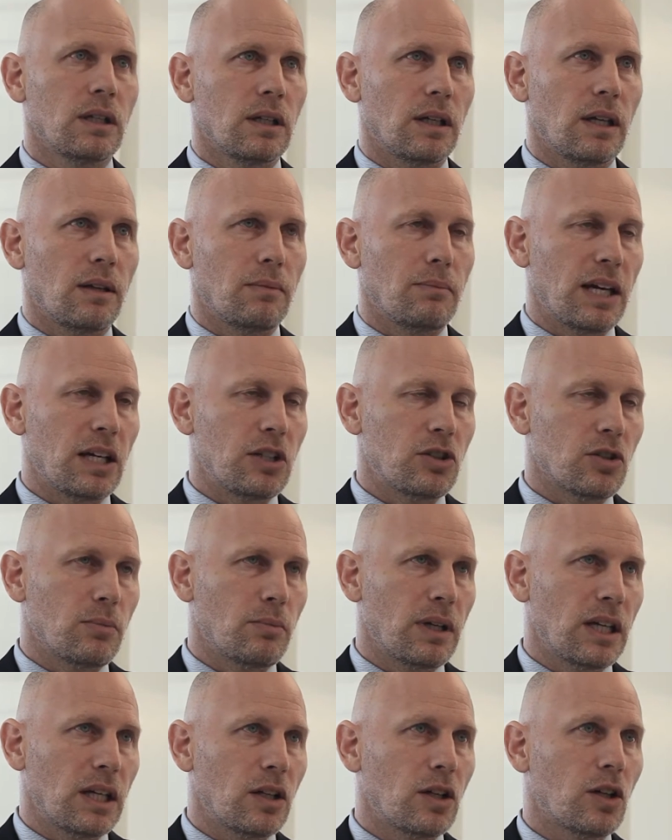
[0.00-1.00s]
in major
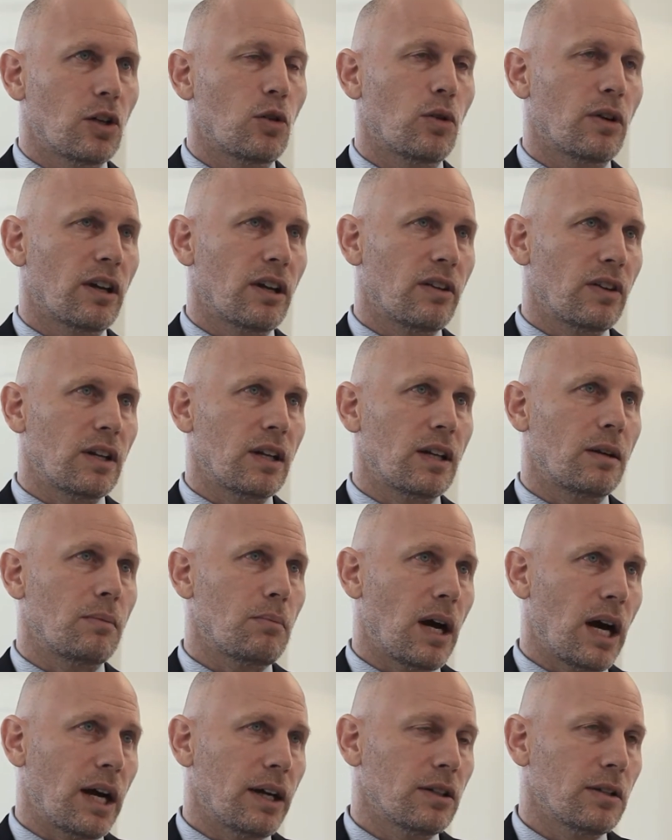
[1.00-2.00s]
media or even in
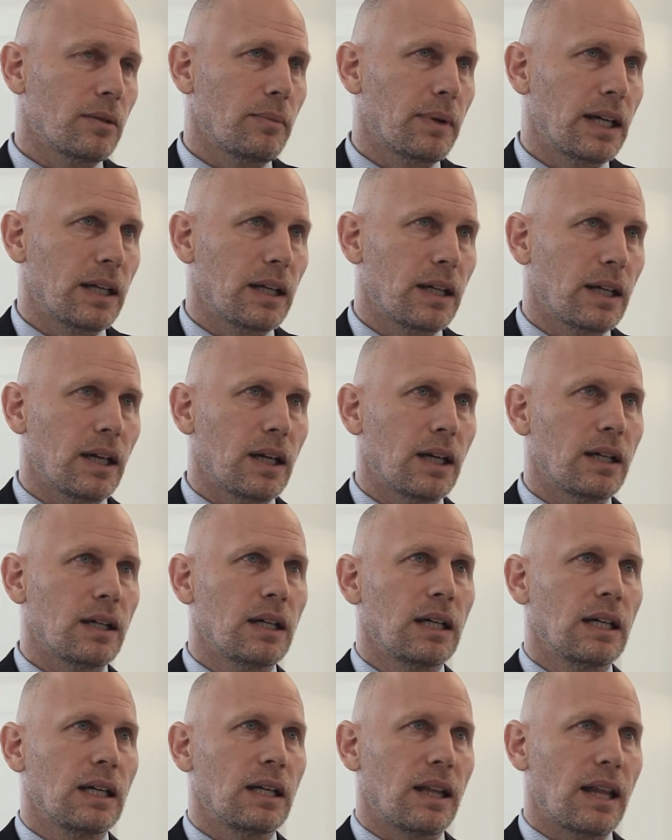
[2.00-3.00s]
minor media,
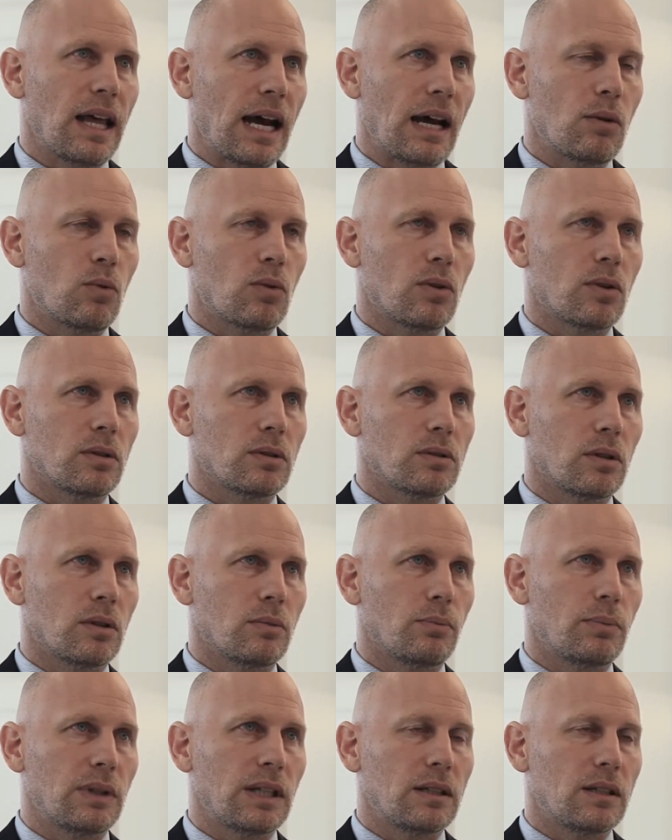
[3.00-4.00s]
that will
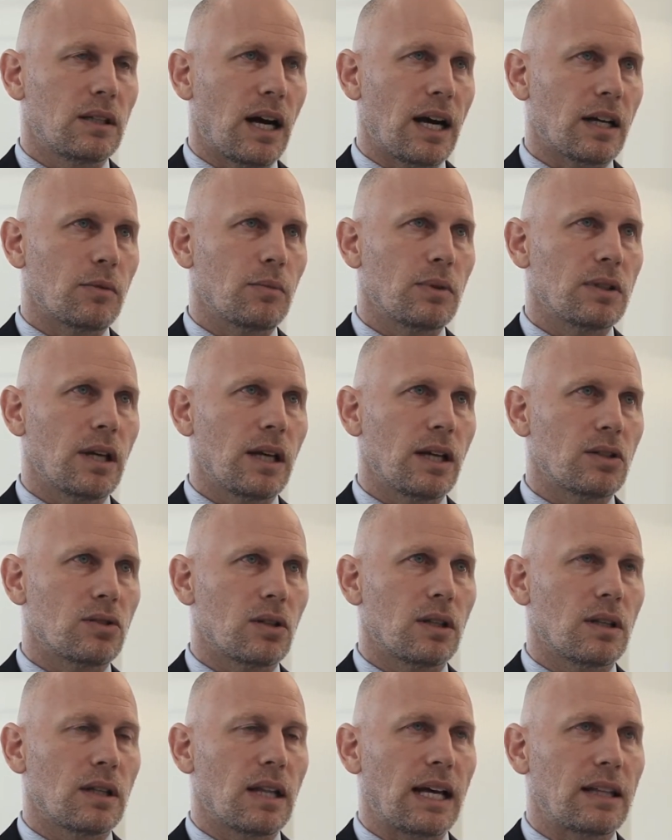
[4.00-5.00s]
be
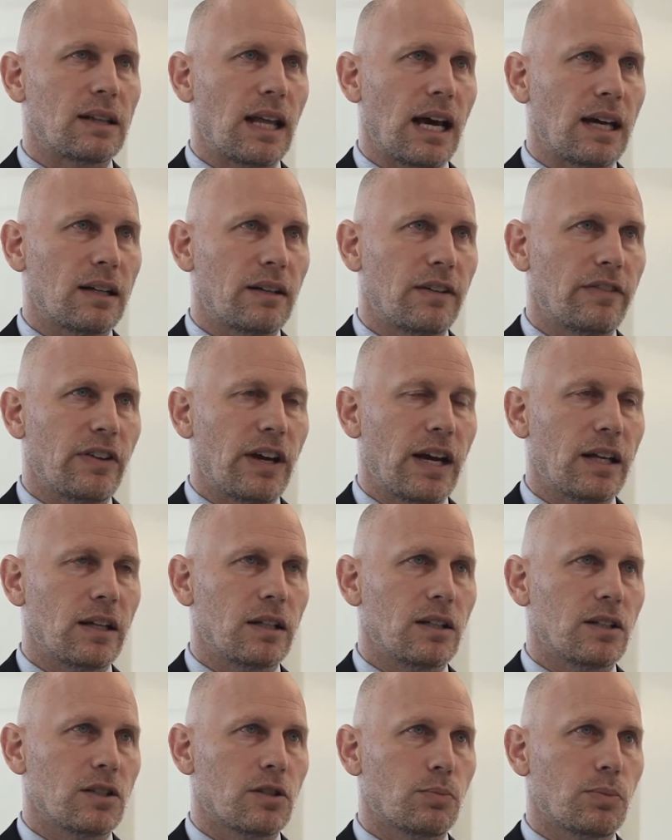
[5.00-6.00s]
documentation that that event
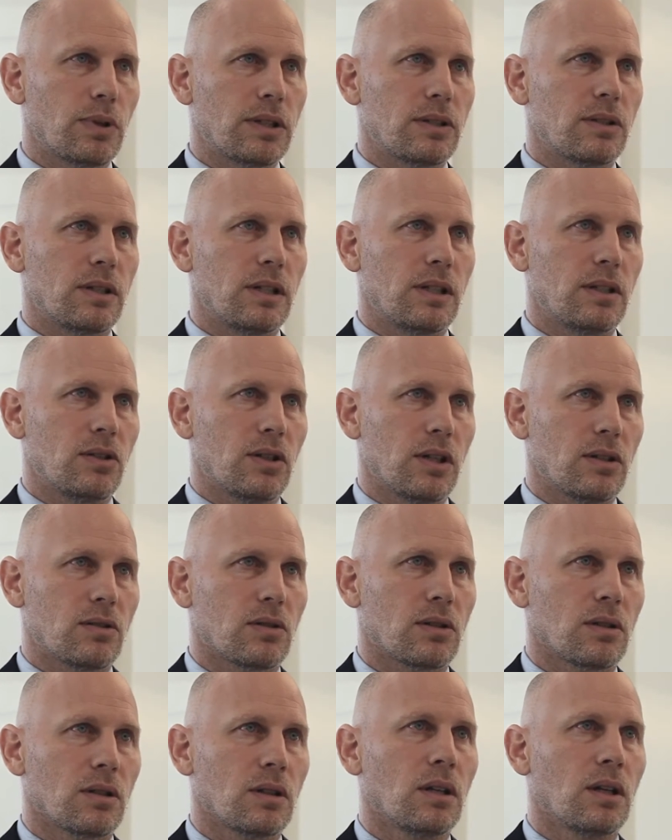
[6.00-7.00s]
is
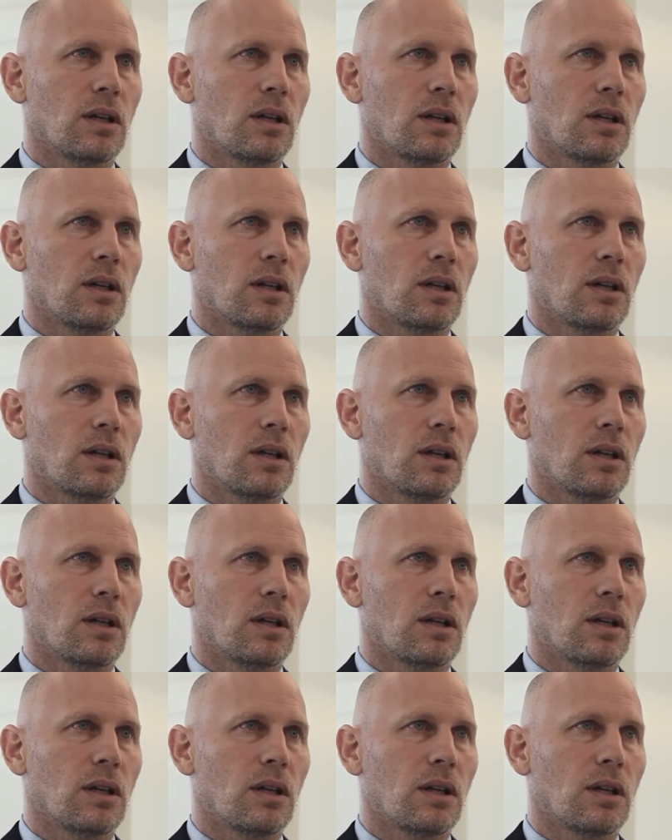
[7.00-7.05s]
prestigious.